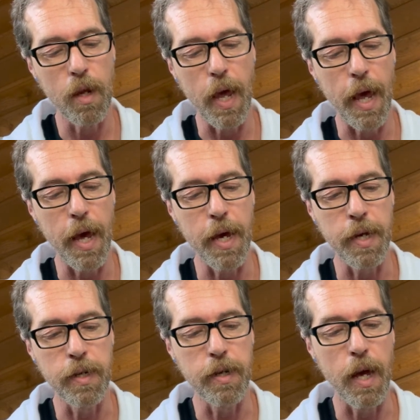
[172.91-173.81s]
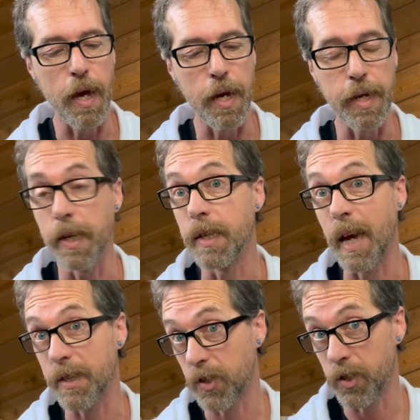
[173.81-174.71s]
And it
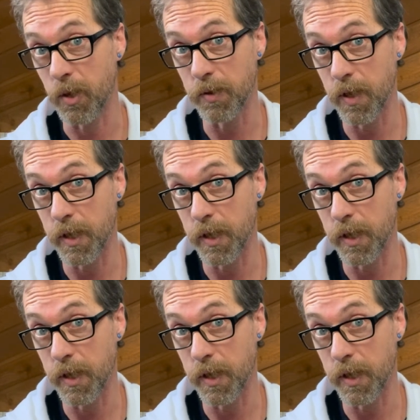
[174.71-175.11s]
actually turns it